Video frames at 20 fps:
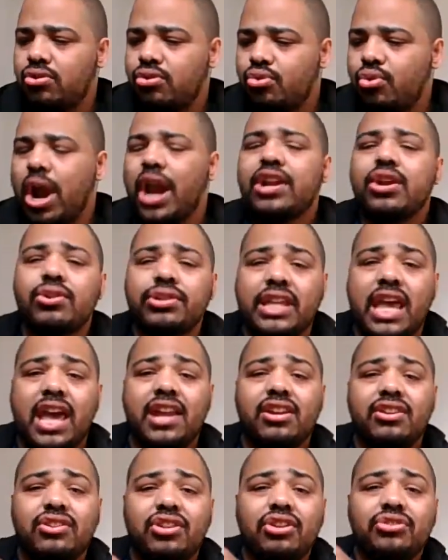Kratos had
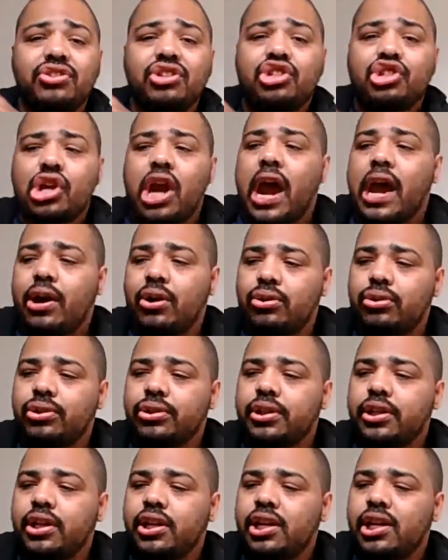another child